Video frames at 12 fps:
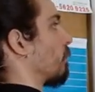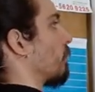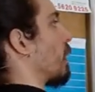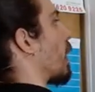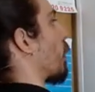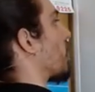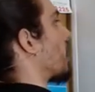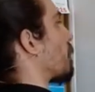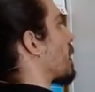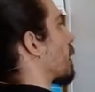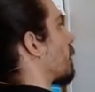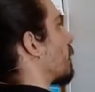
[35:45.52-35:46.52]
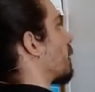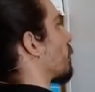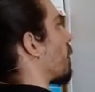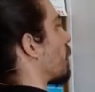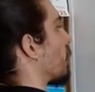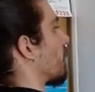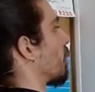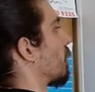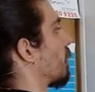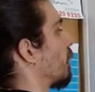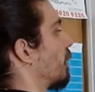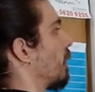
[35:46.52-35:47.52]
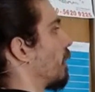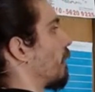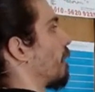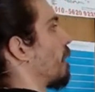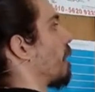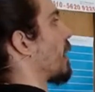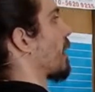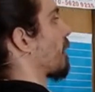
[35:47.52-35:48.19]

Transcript: I'm going to make this further. That